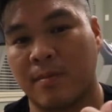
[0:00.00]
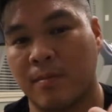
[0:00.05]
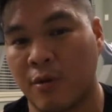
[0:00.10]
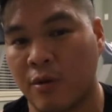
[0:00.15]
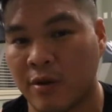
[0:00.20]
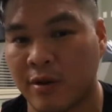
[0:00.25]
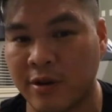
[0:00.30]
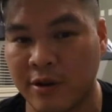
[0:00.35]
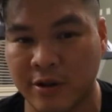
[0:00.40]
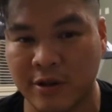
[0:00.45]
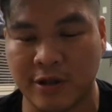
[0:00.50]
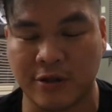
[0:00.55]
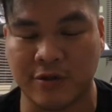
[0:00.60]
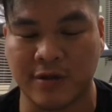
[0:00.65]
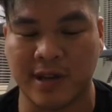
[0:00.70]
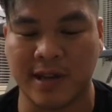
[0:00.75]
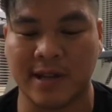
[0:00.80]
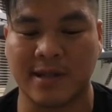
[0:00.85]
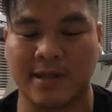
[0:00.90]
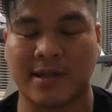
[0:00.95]
more
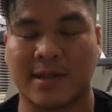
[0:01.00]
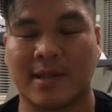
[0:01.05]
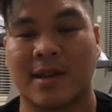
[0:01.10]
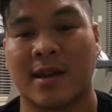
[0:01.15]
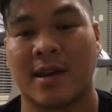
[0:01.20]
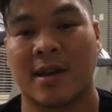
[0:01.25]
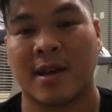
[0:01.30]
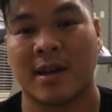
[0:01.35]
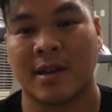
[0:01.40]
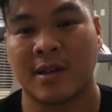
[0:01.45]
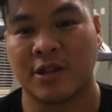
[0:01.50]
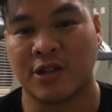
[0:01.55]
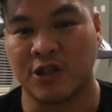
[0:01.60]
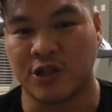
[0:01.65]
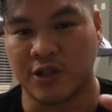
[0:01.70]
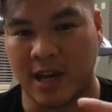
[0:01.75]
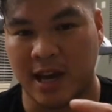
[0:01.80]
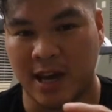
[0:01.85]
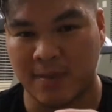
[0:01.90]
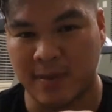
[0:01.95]
nutrients
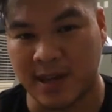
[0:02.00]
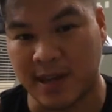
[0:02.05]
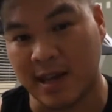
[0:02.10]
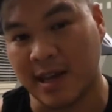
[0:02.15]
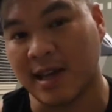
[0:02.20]
jamming